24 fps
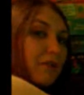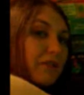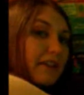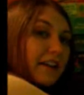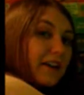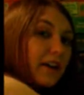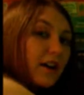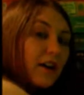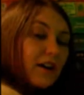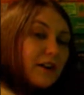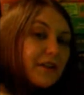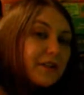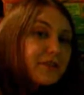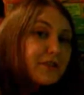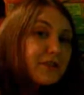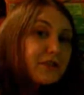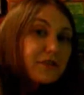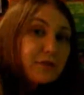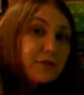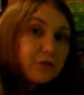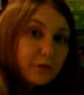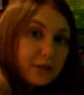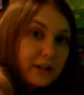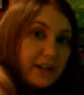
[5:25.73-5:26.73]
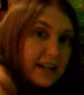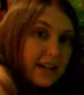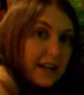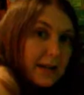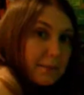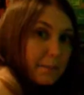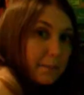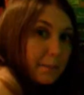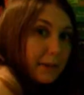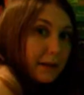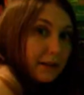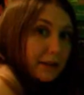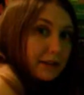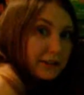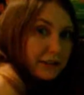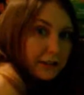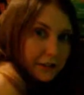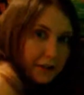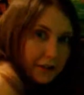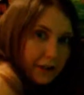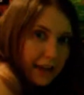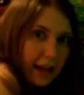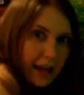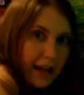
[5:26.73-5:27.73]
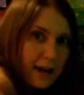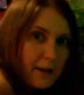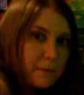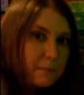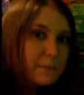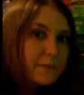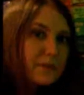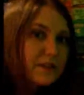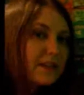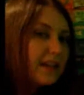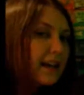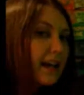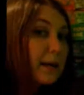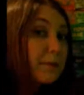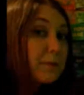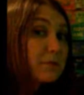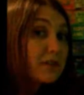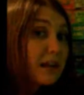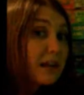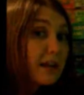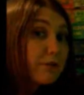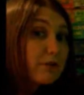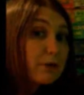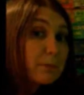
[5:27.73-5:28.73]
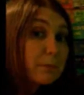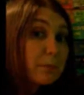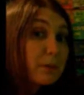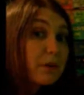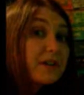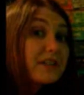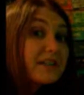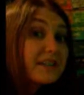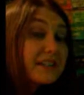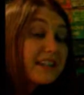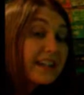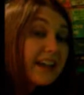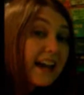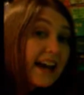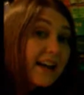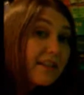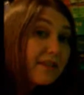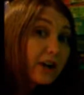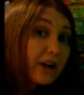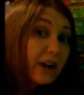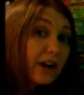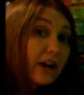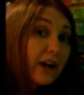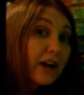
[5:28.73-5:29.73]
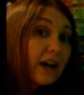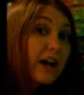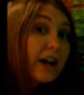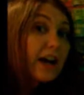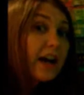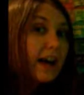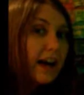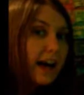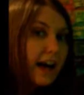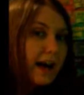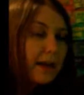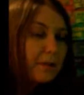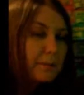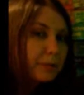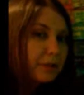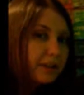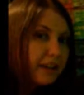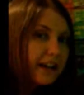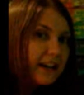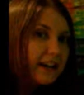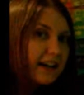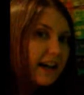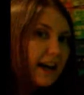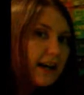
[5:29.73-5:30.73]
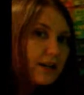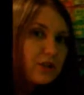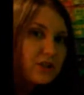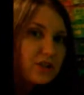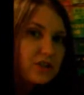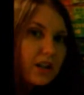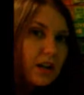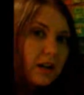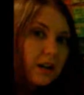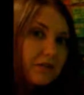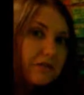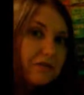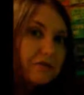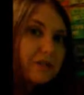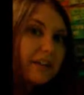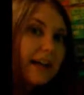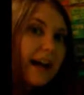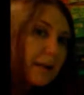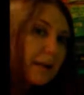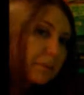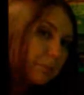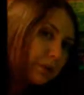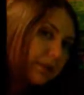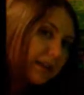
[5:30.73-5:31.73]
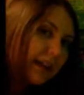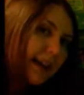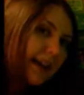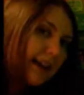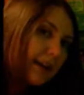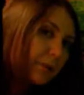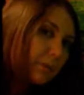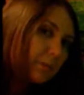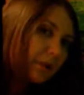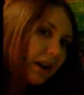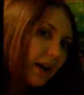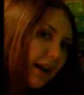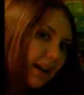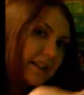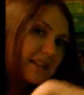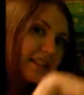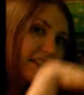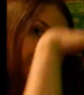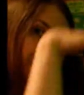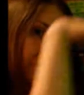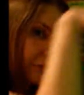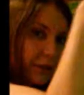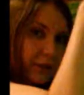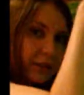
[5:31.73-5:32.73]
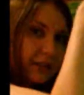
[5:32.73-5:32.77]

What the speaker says: we call the 3D builder games. The games that you have to put together and play not just on a flat plane, but on different